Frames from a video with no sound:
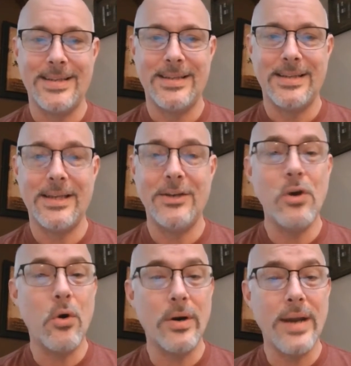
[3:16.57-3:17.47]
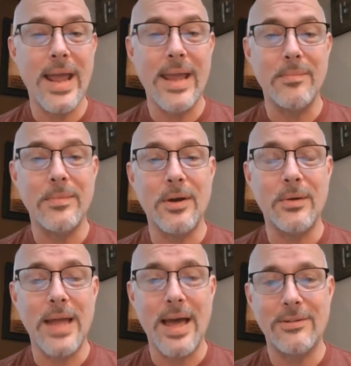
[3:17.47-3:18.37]
In your name, no
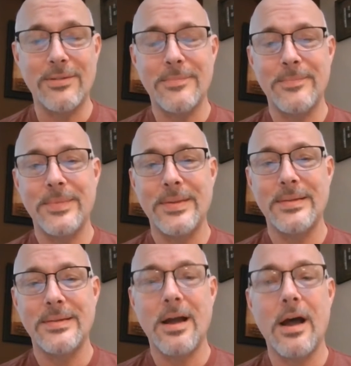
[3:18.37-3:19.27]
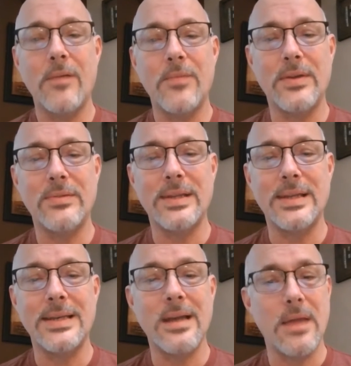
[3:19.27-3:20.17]
less. Obviously
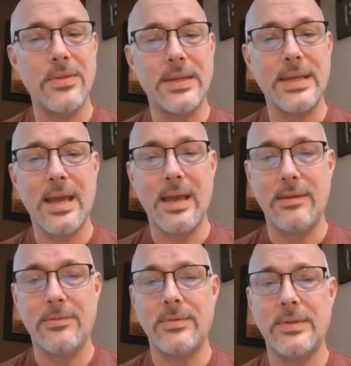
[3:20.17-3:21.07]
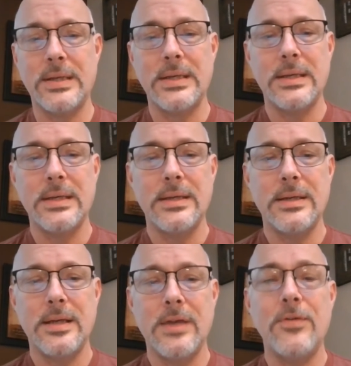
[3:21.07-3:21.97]
not the case.
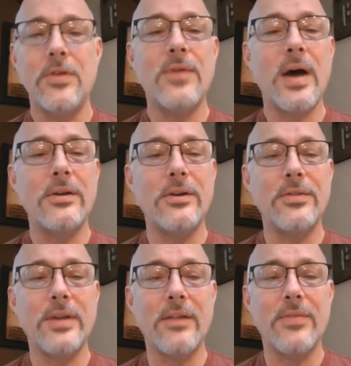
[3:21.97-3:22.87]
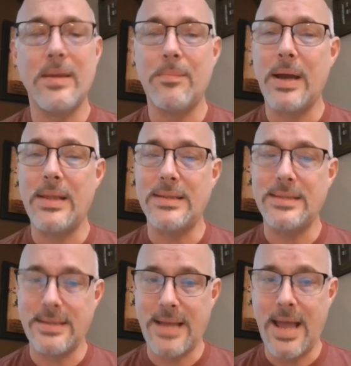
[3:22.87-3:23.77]
If you find yourself hit by this
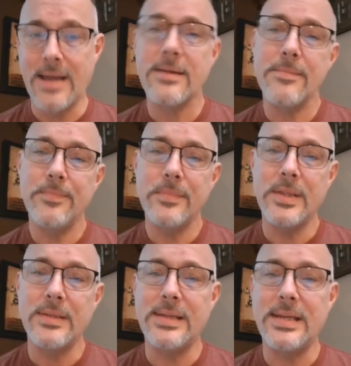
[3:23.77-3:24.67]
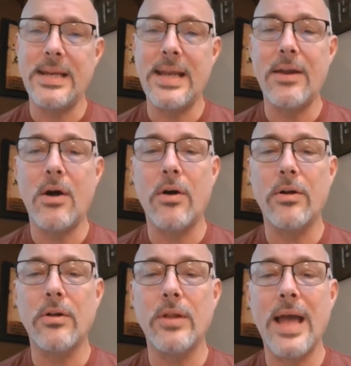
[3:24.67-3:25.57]
attack, the ZDNet
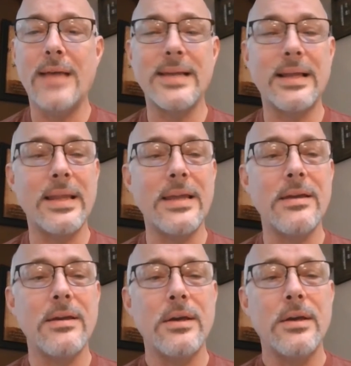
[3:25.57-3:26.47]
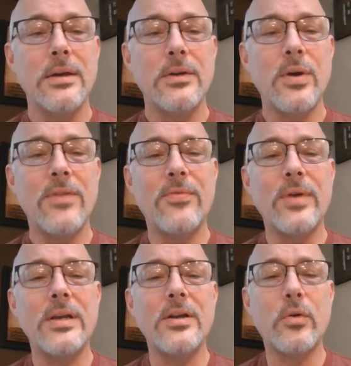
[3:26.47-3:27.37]
article has a link to a
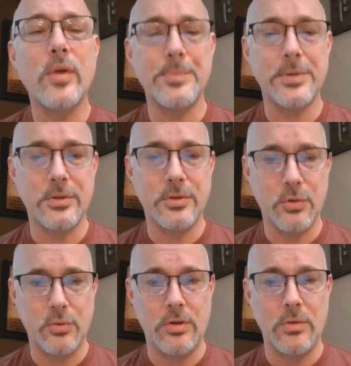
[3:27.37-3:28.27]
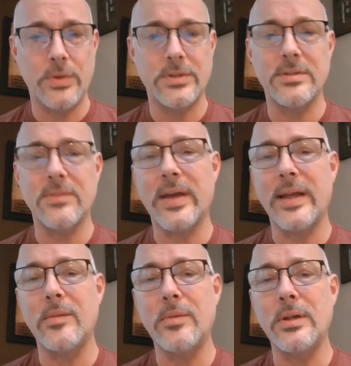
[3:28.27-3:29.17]
free decryption tool which is
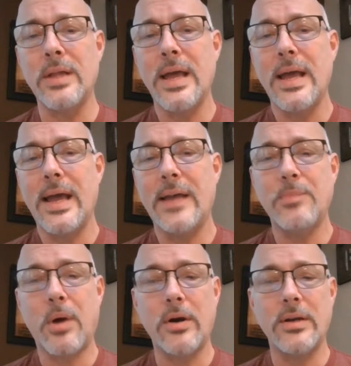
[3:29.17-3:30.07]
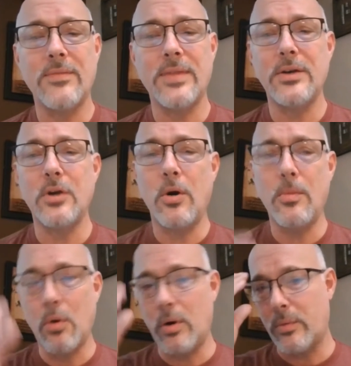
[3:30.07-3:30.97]
available as part of the No
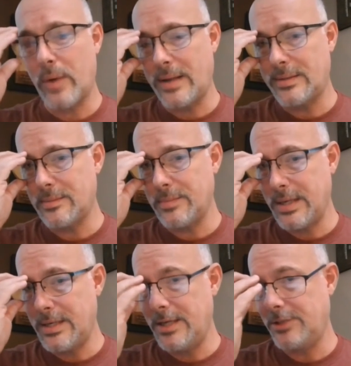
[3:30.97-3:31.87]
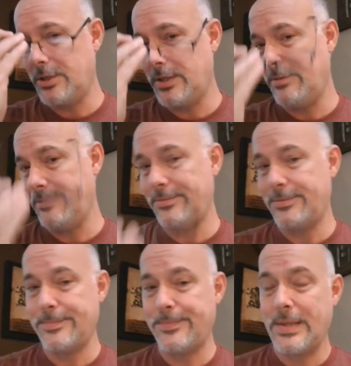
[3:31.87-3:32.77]
More Ransom
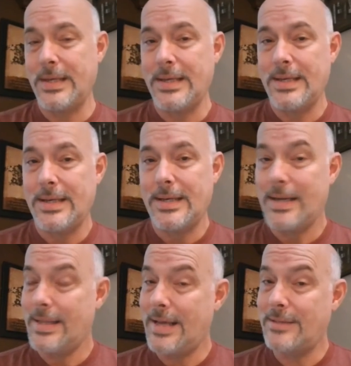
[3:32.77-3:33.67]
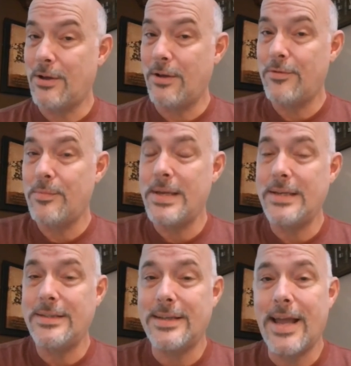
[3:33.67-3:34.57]
initiative. And that's all for me
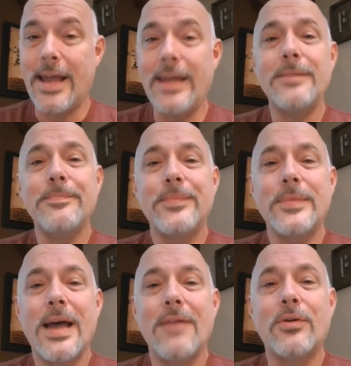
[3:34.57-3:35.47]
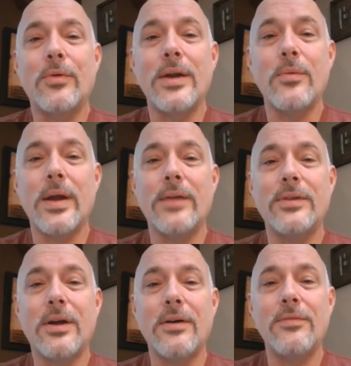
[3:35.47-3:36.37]
today. Have a great
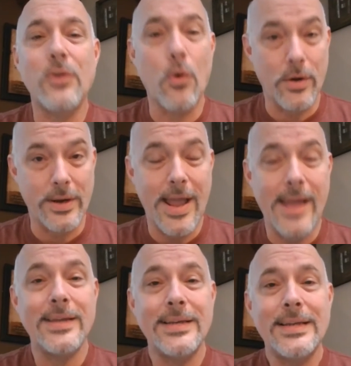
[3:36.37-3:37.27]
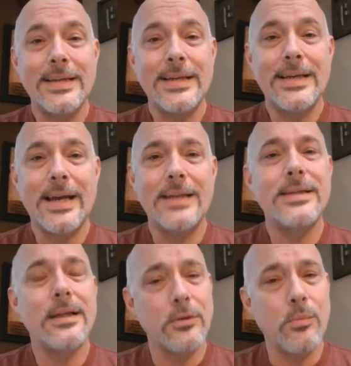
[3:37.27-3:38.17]
rest of your day. And
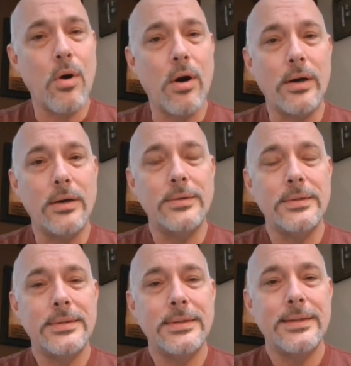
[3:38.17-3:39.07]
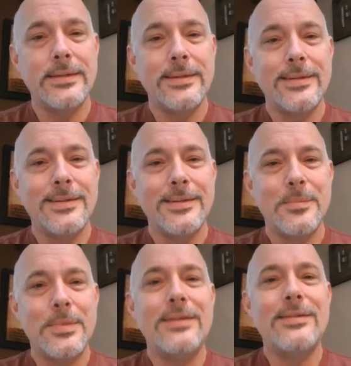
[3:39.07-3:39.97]
until tomorrow,
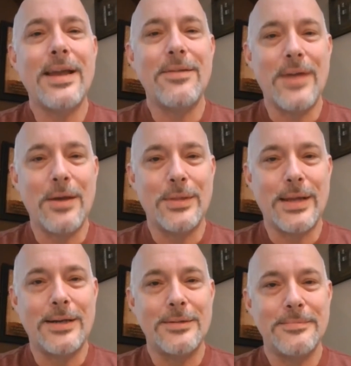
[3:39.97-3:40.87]
be safe out there.